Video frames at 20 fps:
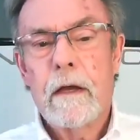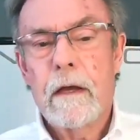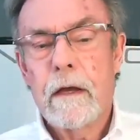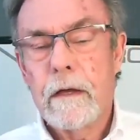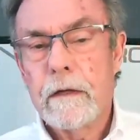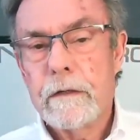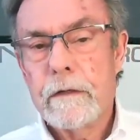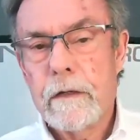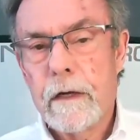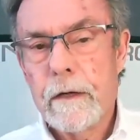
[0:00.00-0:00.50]

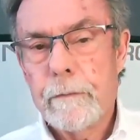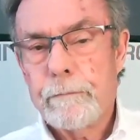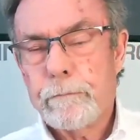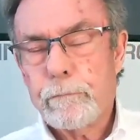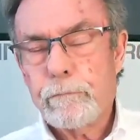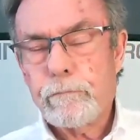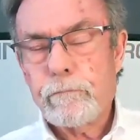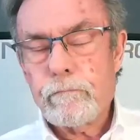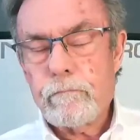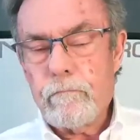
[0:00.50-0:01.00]
And uh,
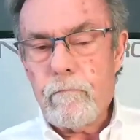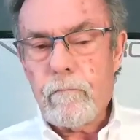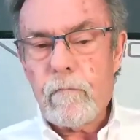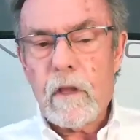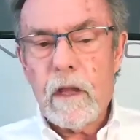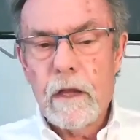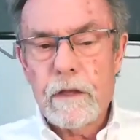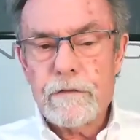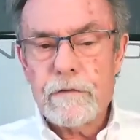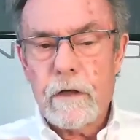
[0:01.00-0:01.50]

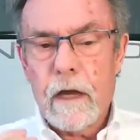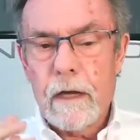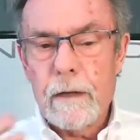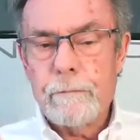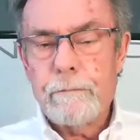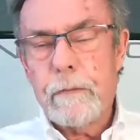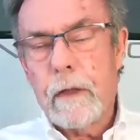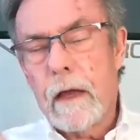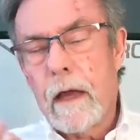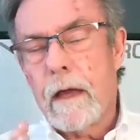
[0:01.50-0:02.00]
it's
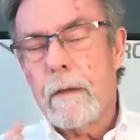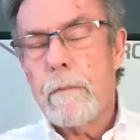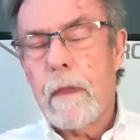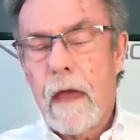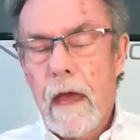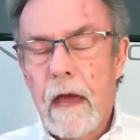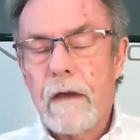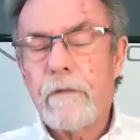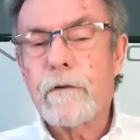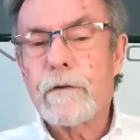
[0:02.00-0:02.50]
I'm
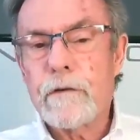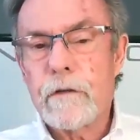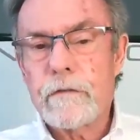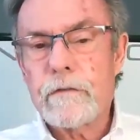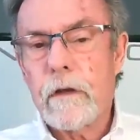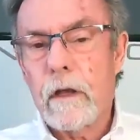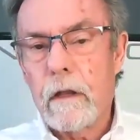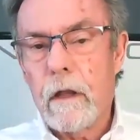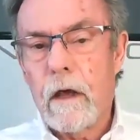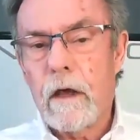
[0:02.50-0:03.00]
ever
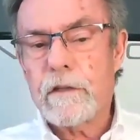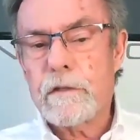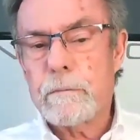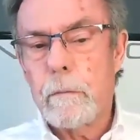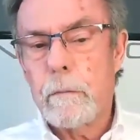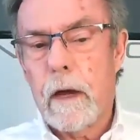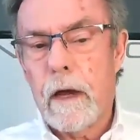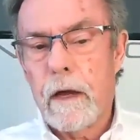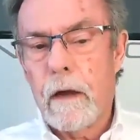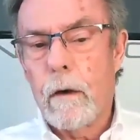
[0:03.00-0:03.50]
since I
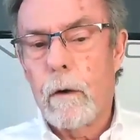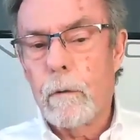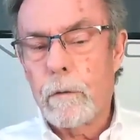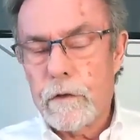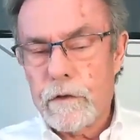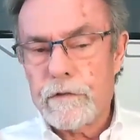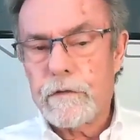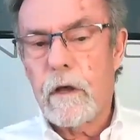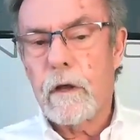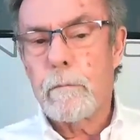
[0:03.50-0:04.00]
lost my
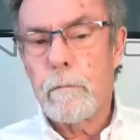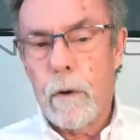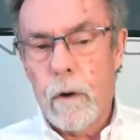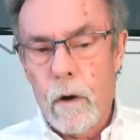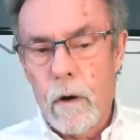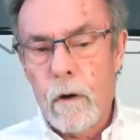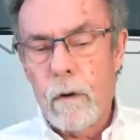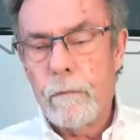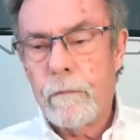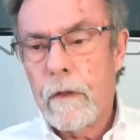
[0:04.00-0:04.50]
oldest son
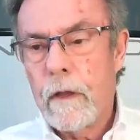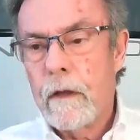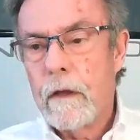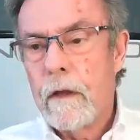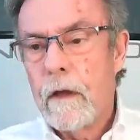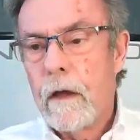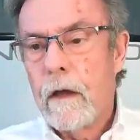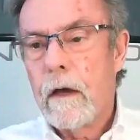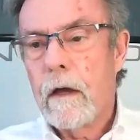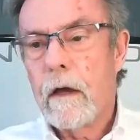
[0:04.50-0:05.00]
Paul
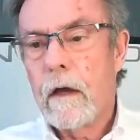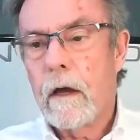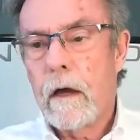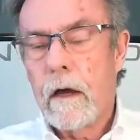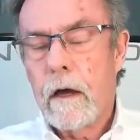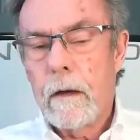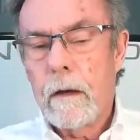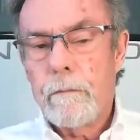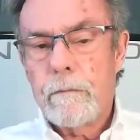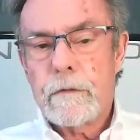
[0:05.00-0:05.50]

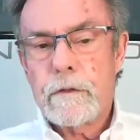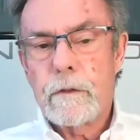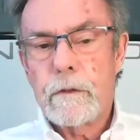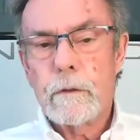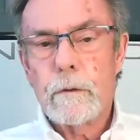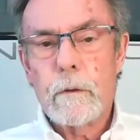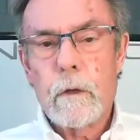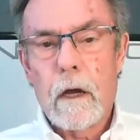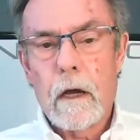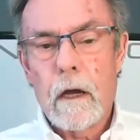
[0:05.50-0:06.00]
to